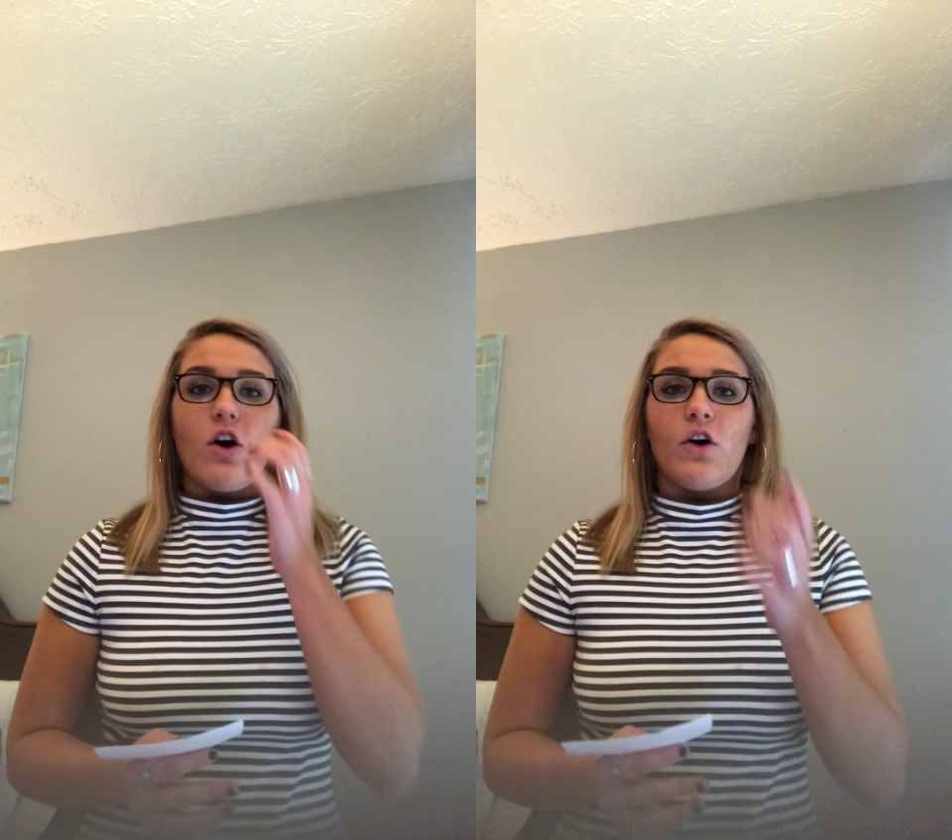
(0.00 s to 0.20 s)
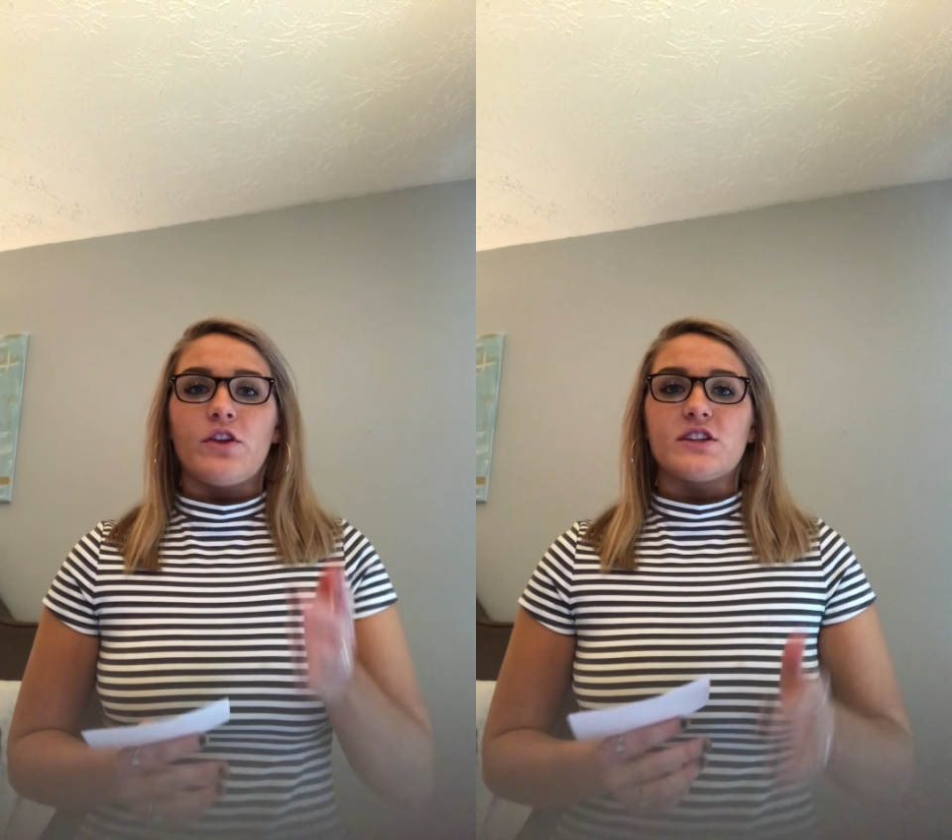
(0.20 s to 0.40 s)

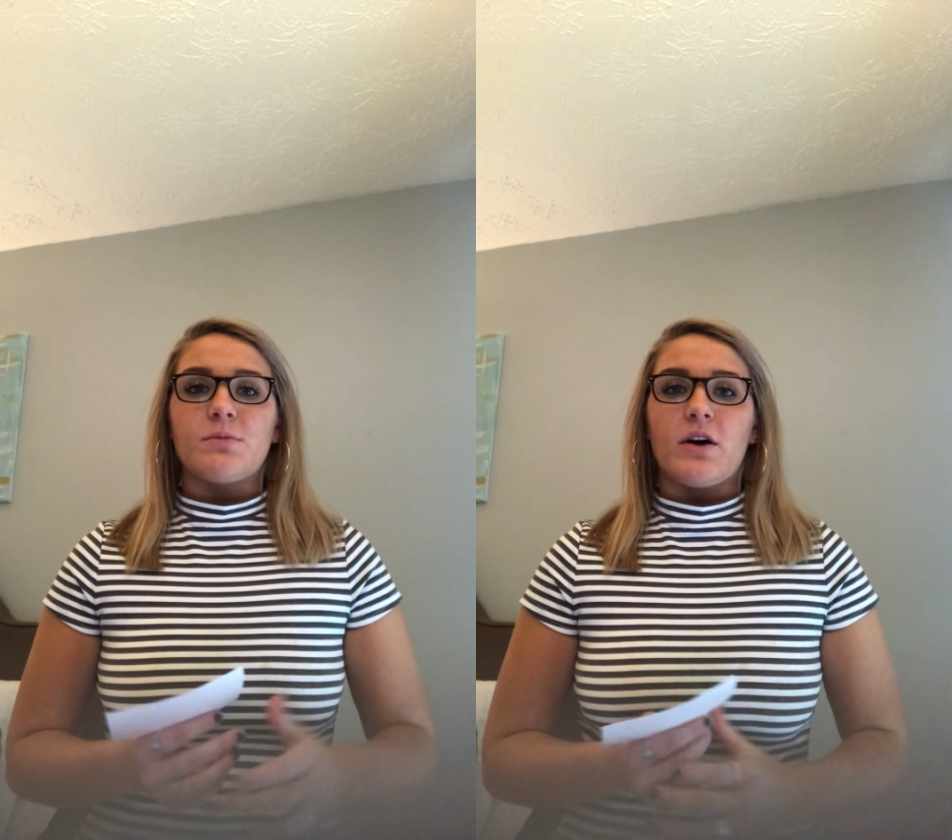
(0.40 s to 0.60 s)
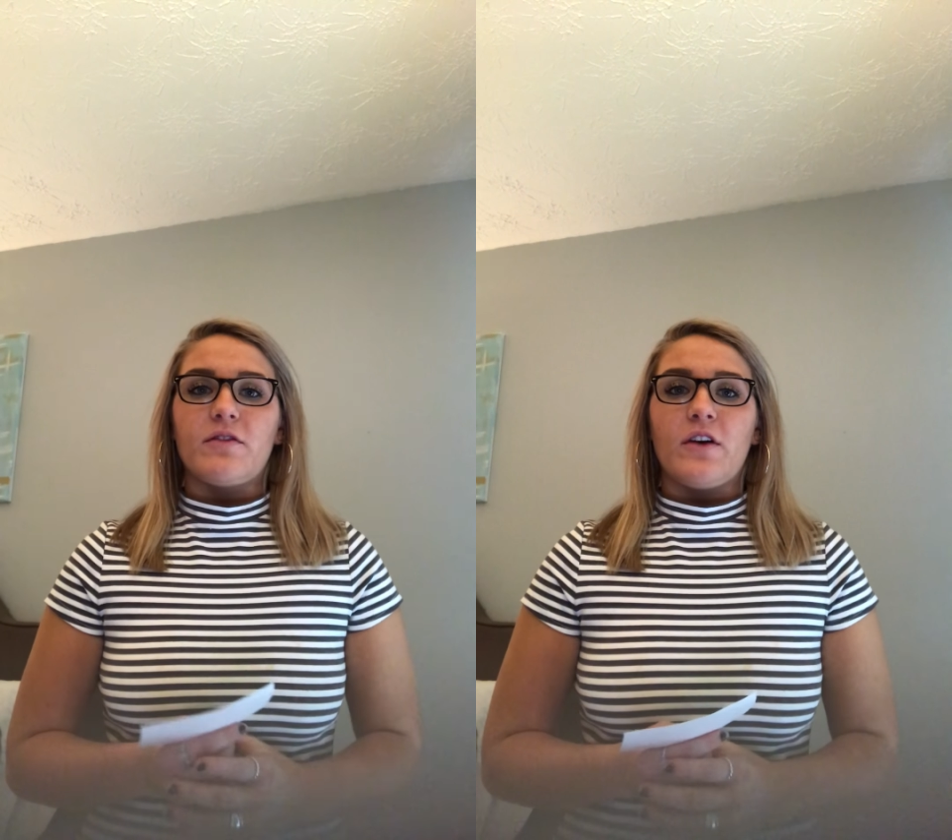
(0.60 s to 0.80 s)
on their
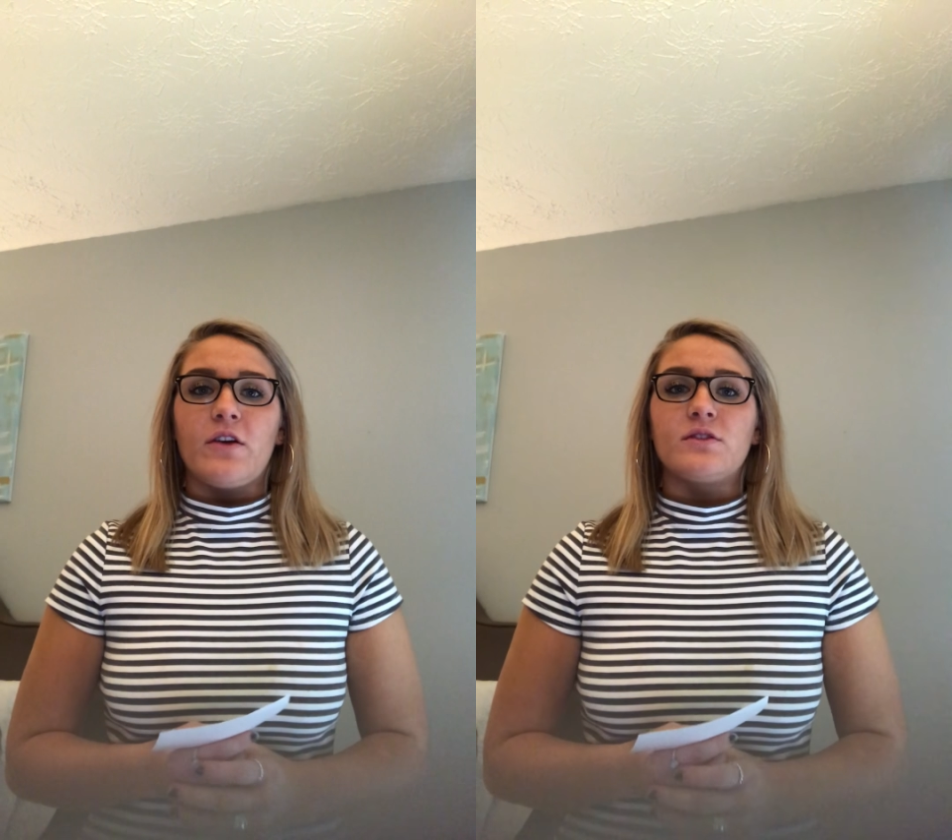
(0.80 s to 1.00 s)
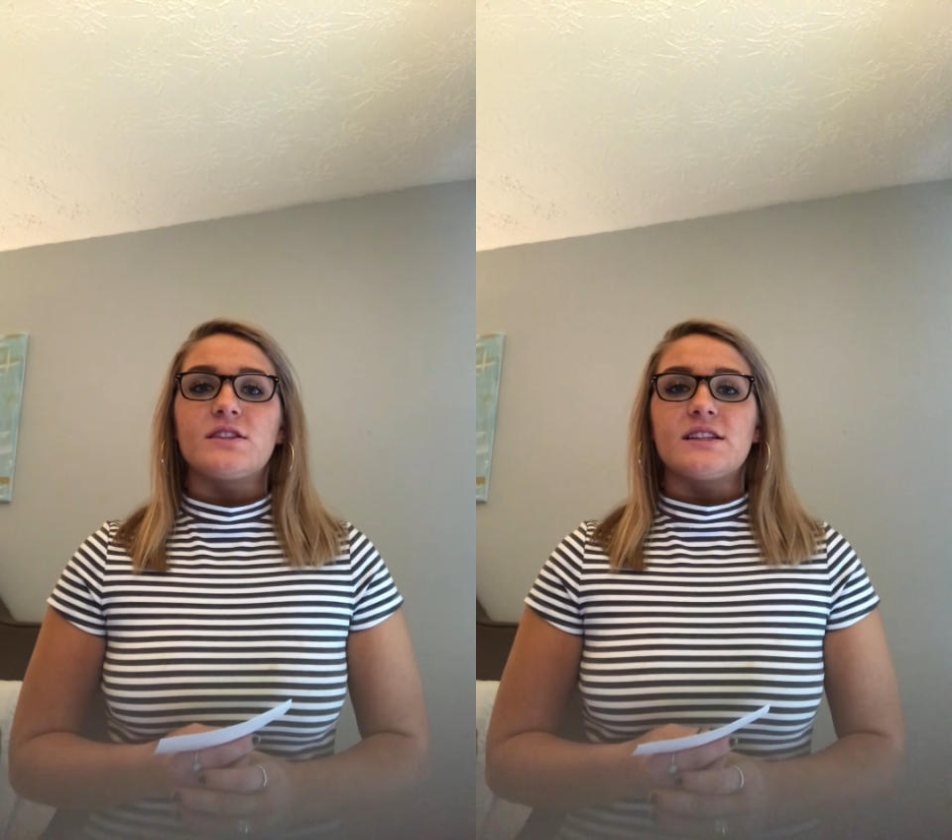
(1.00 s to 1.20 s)

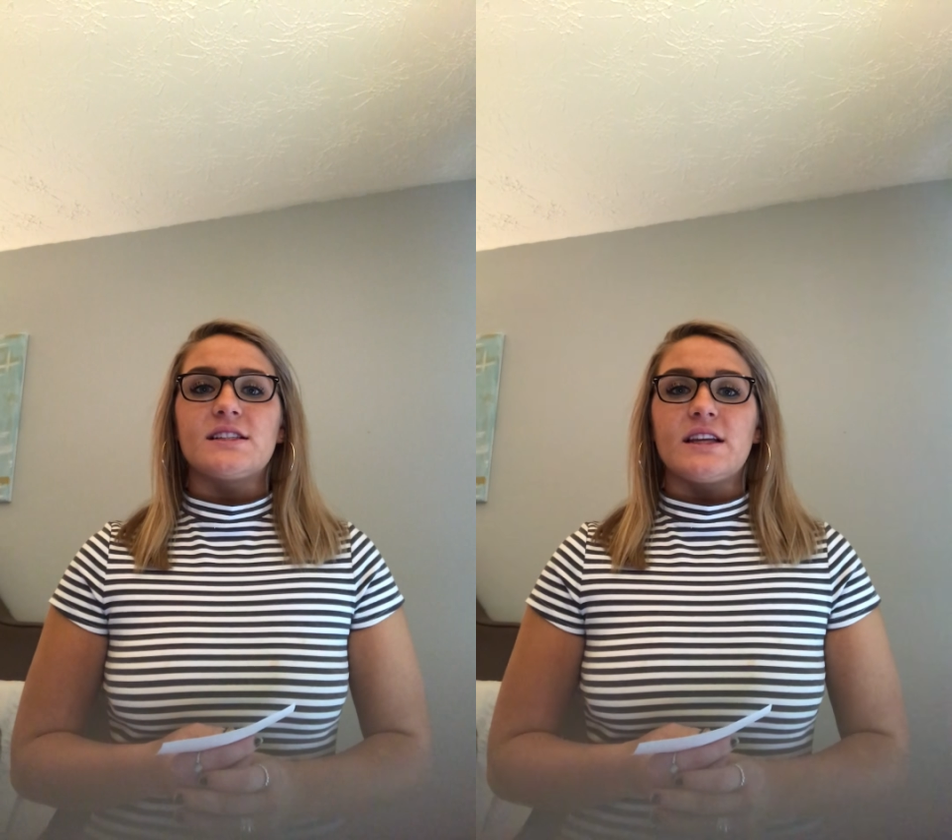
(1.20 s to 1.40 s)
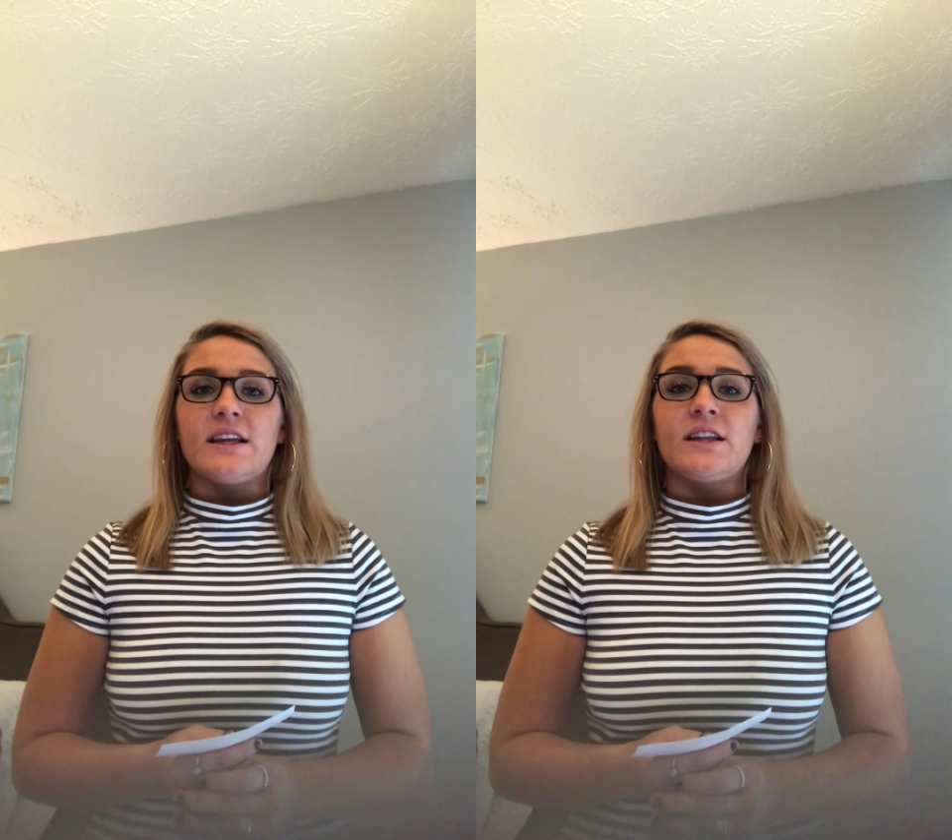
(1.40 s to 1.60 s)
smartphone to
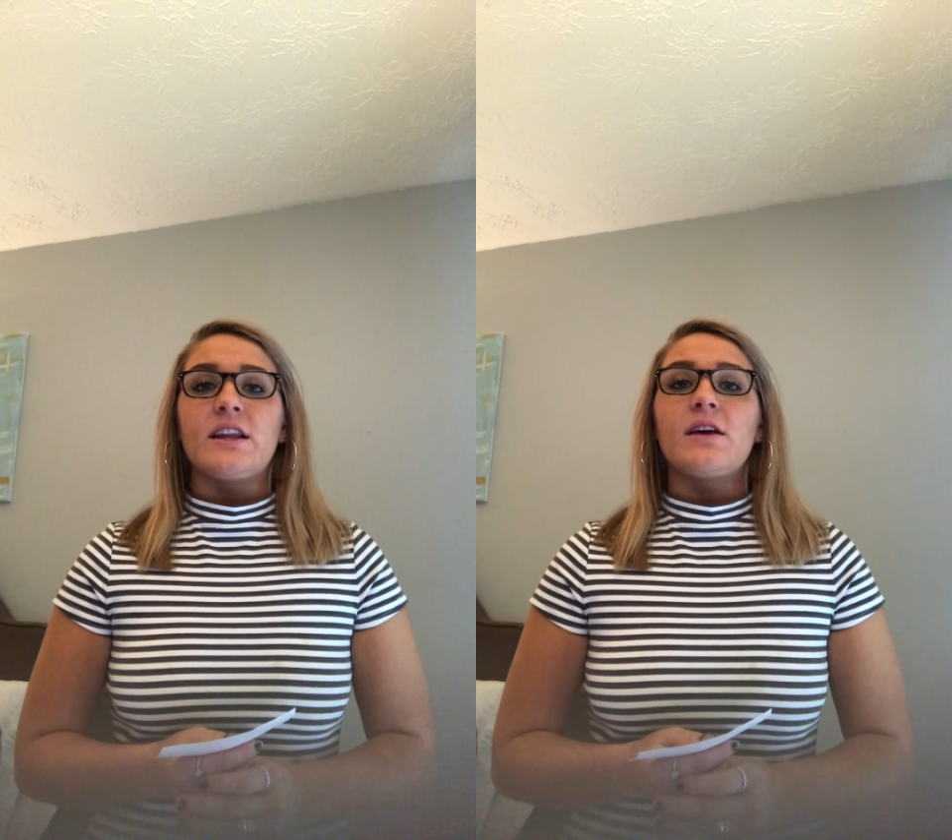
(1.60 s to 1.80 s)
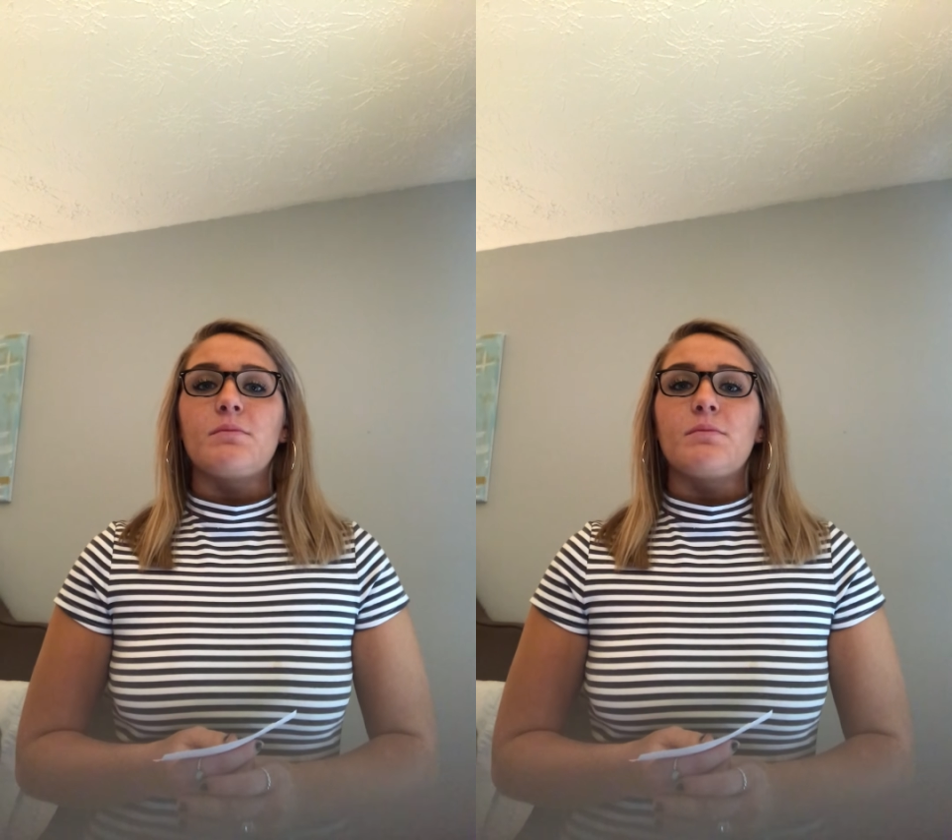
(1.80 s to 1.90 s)
send